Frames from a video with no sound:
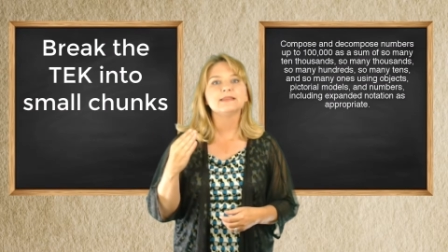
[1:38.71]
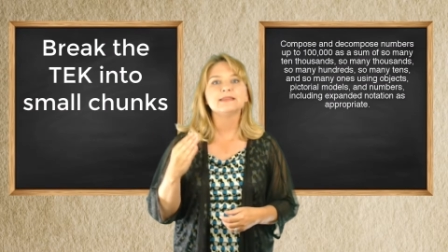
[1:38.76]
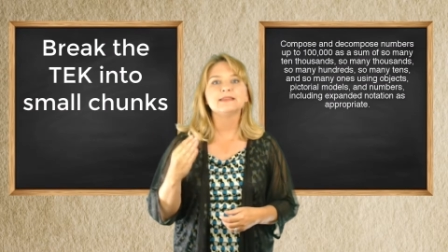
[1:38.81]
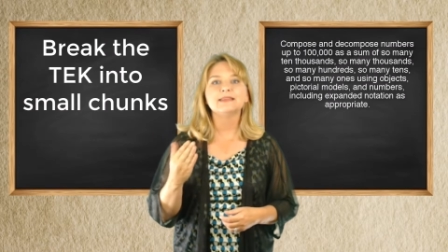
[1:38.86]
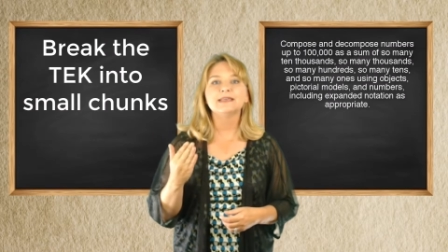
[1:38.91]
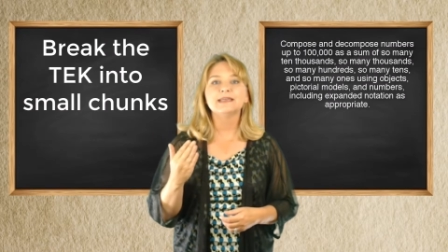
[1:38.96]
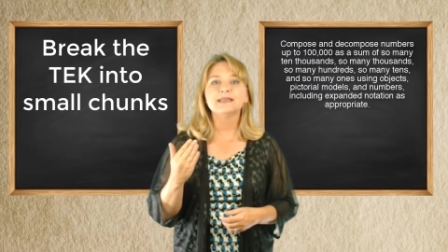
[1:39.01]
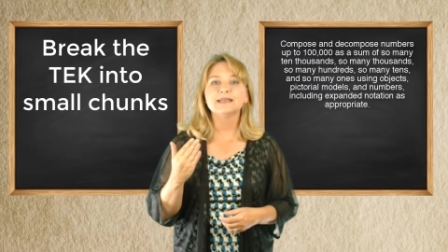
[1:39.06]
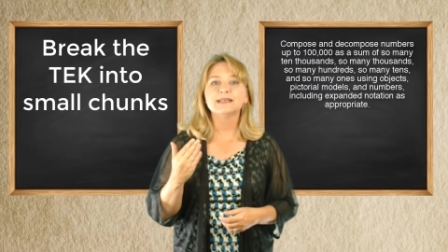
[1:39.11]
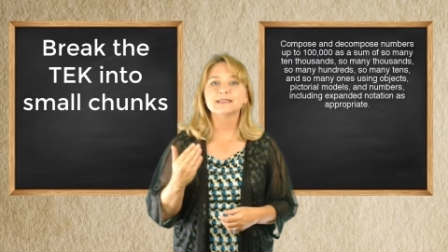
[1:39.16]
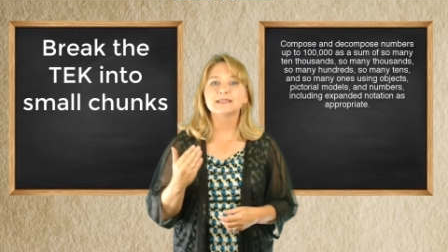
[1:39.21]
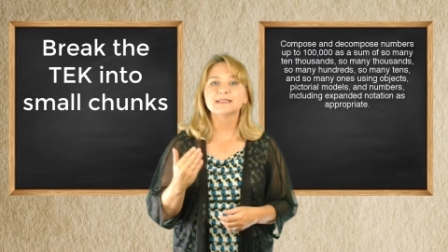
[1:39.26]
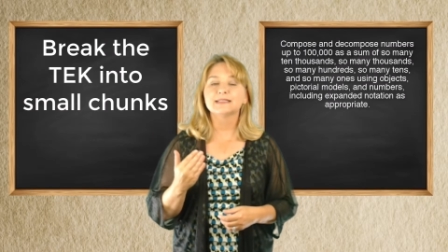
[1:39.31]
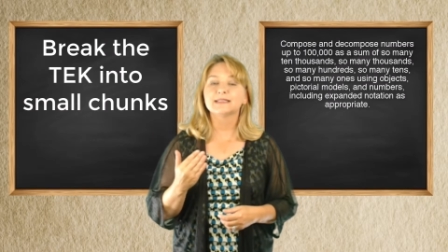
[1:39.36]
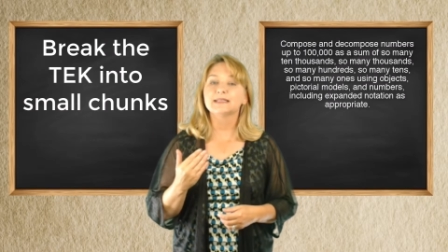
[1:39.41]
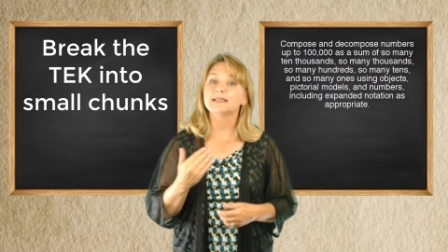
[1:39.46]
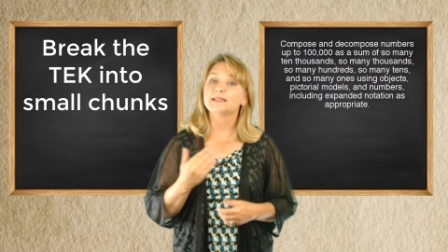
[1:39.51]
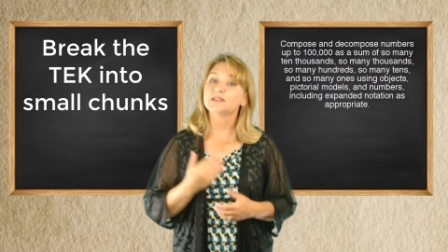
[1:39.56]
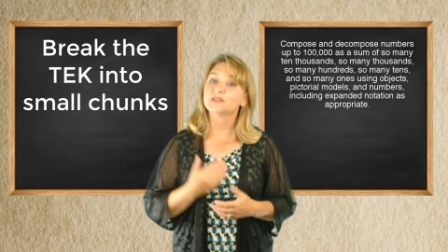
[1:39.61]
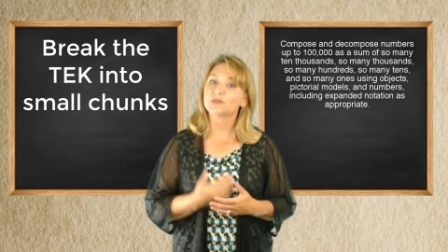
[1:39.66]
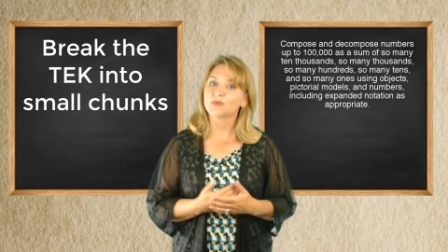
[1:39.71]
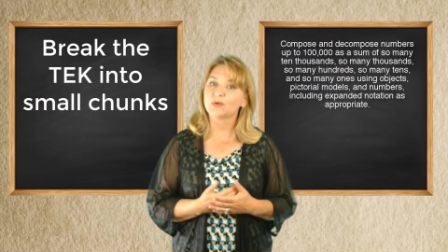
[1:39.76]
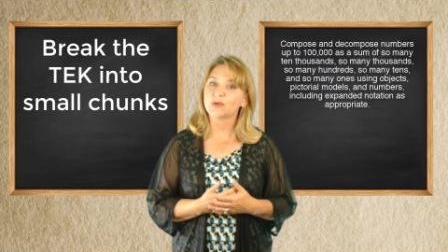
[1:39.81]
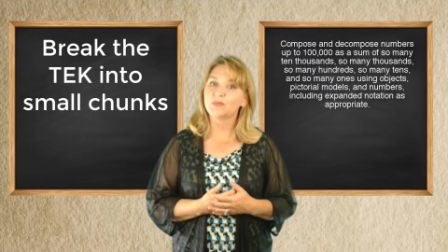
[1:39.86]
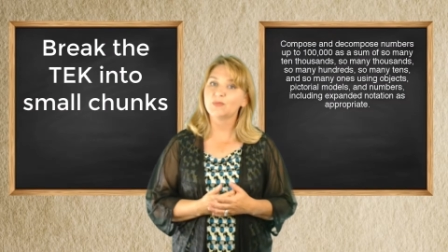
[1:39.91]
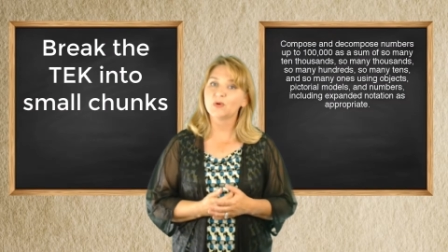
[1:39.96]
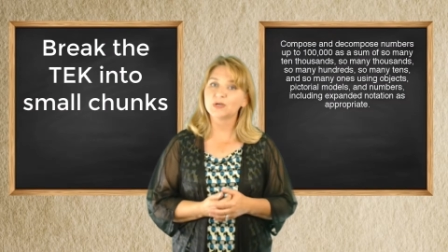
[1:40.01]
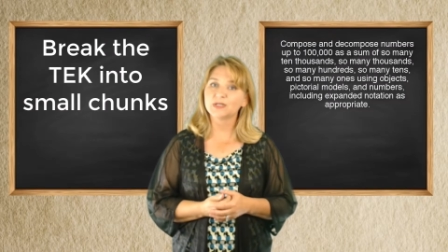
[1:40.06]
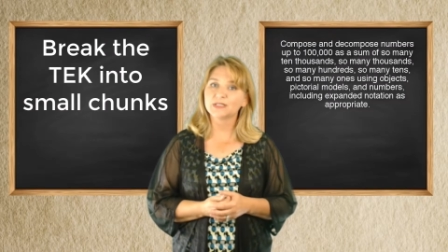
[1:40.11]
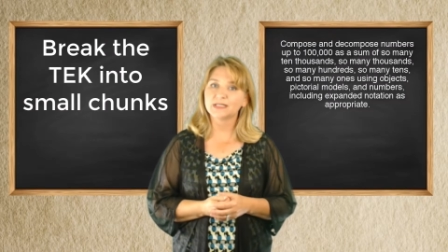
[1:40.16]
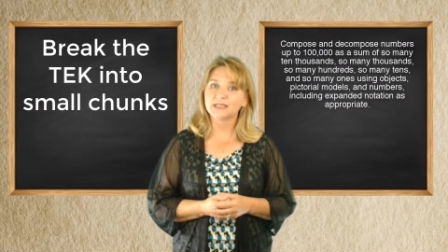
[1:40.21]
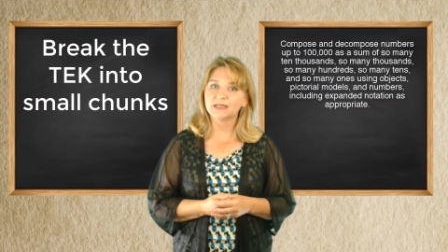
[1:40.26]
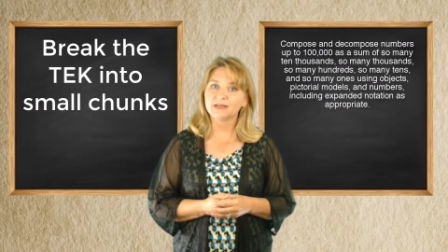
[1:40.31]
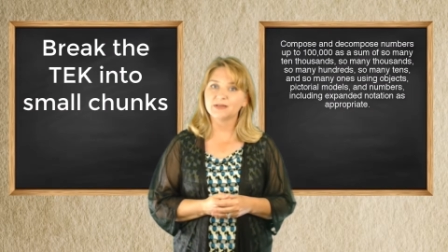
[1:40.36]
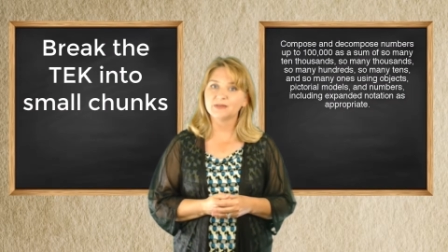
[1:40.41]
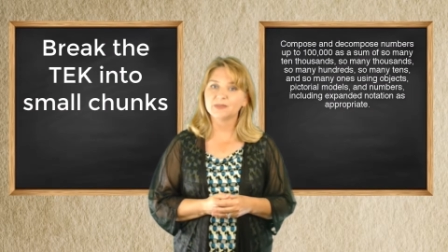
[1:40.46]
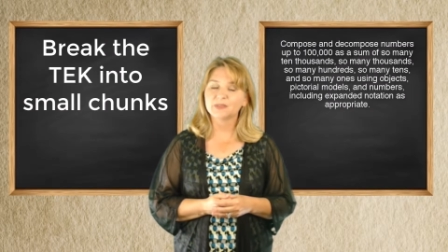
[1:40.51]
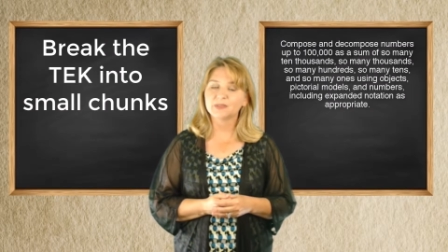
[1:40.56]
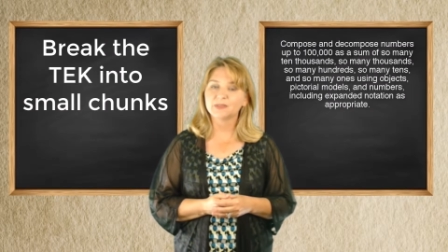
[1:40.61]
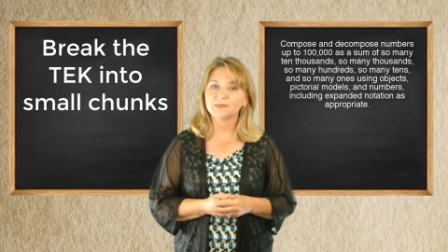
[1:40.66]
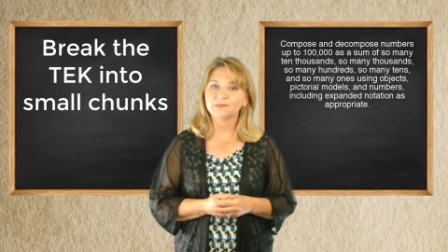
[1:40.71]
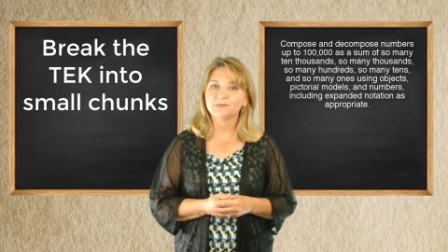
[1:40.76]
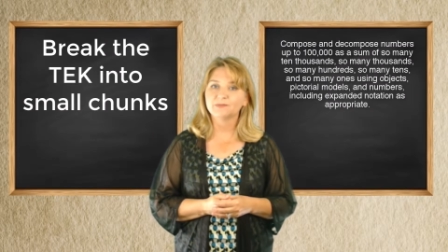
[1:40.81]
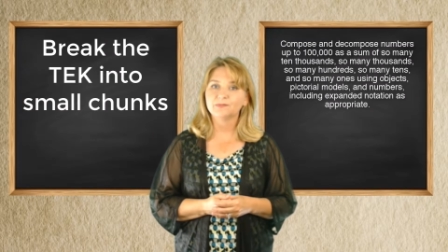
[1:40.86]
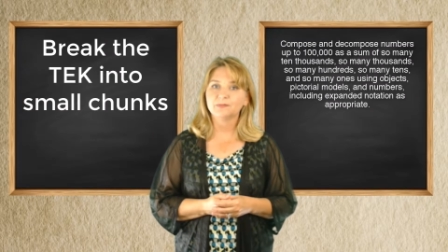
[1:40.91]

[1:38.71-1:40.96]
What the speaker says: This is 3 more skills.